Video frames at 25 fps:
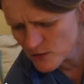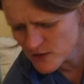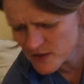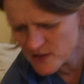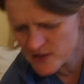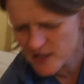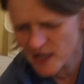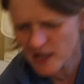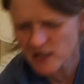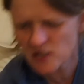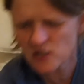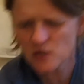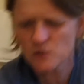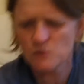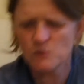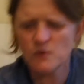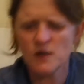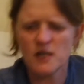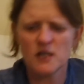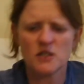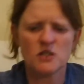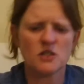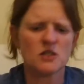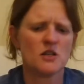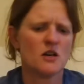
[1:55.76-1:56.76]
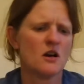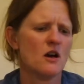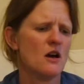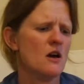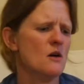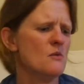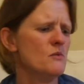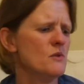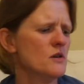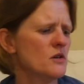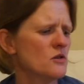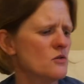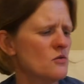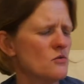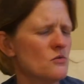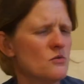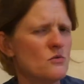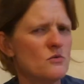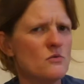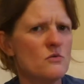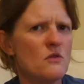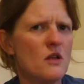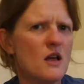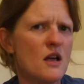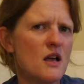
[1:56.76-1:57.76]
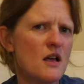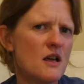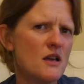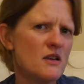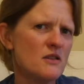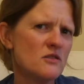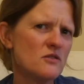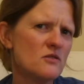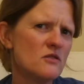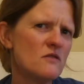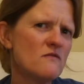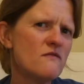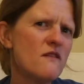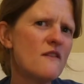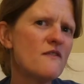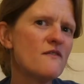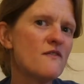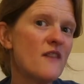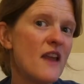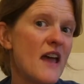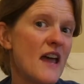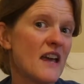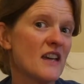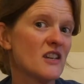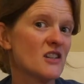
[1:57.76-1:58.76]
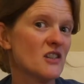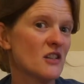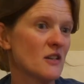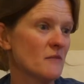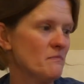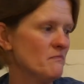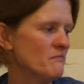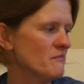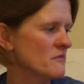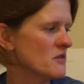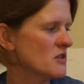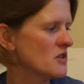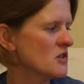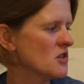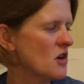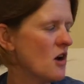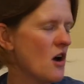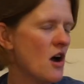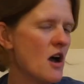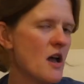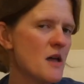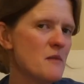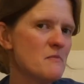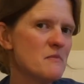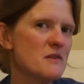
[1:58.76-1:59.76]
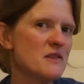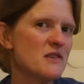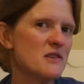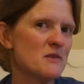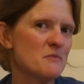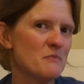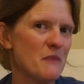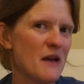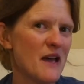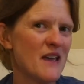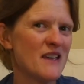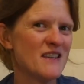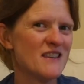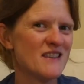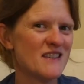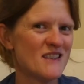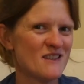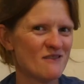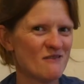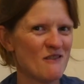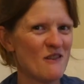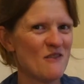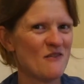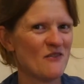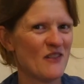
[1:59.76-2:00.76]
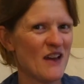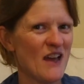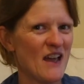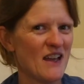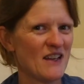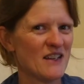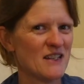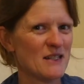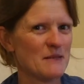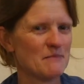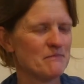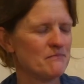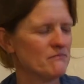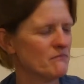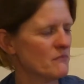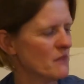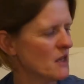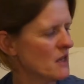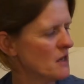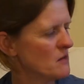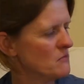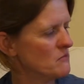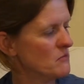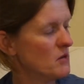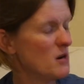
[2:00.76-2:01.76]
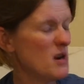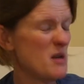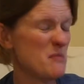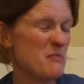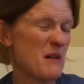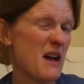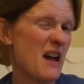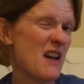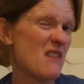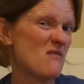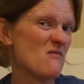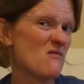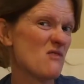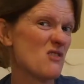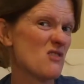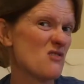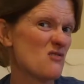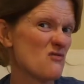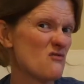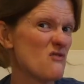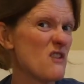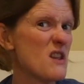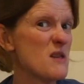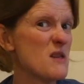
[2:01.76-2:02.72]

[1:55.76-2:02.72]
section which I would call sort of reflection, time and space to reflect, probably about 3